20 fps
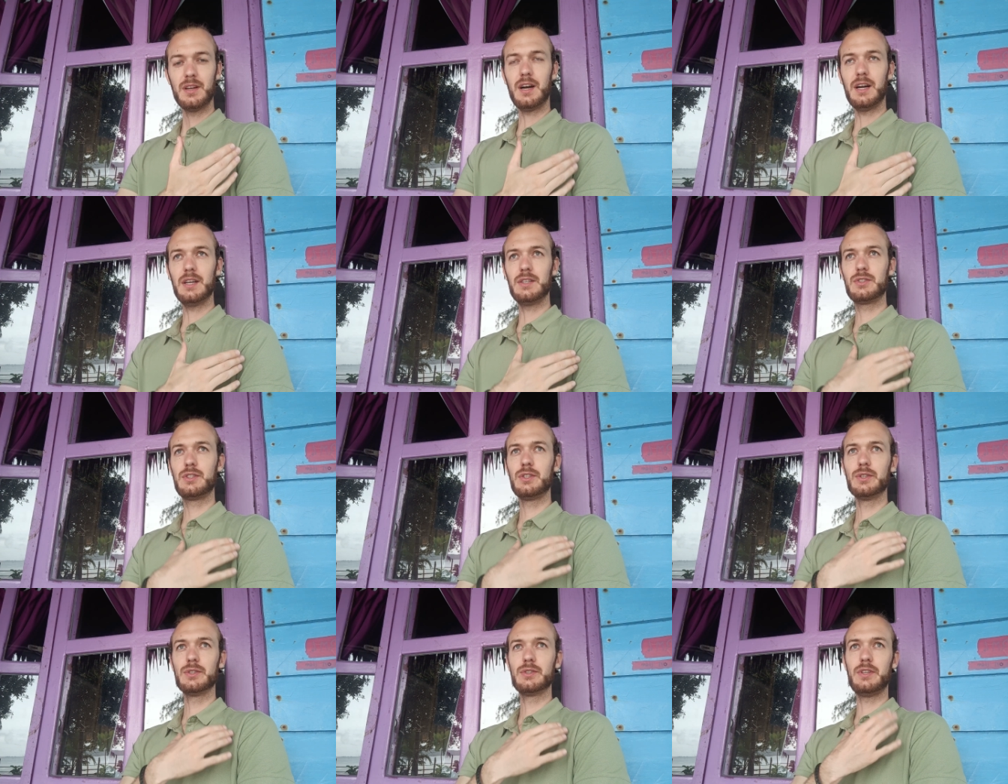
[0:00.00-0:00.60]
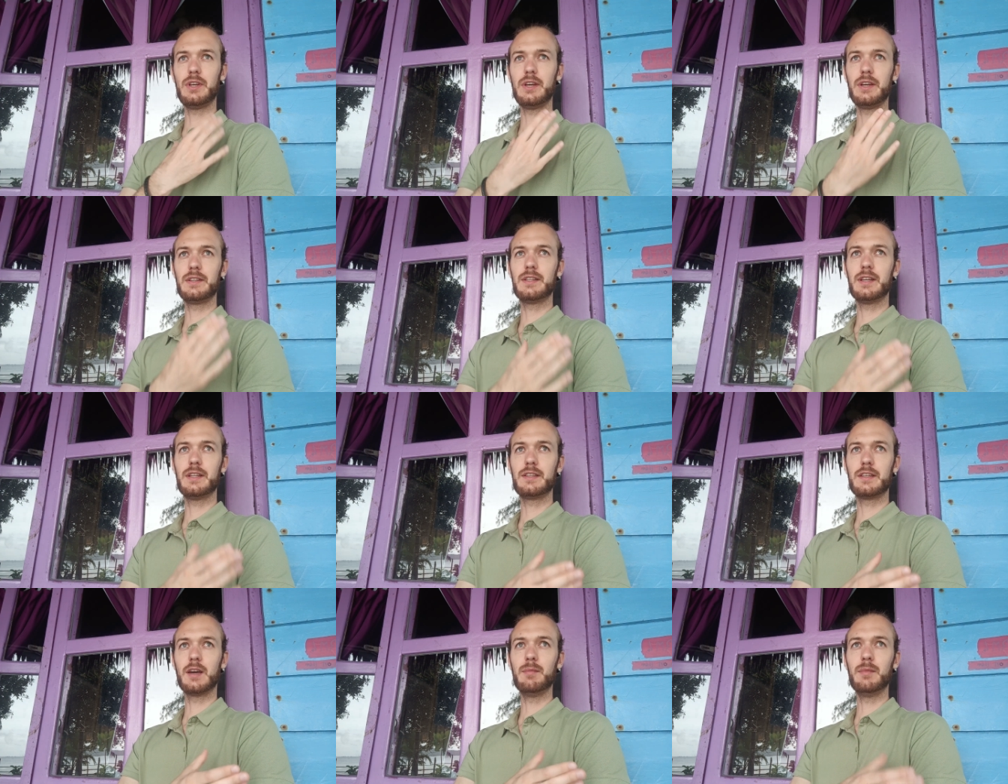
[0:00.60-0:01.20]
I still think
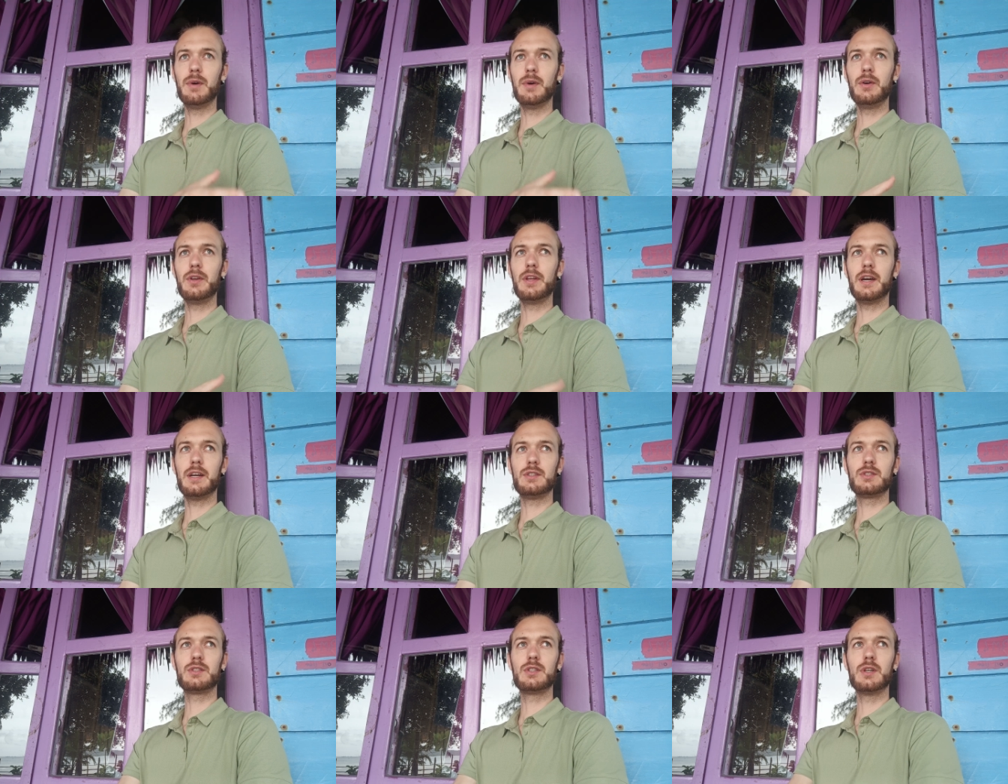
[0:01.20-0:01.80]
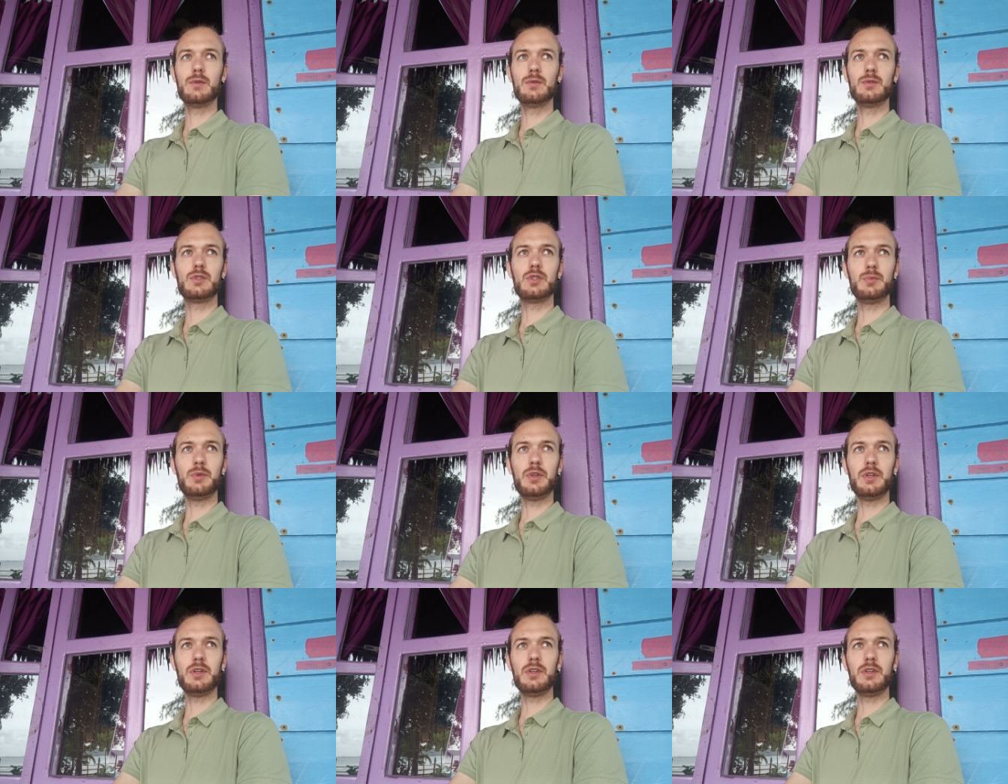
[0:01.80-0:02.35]
that Cambodia is going to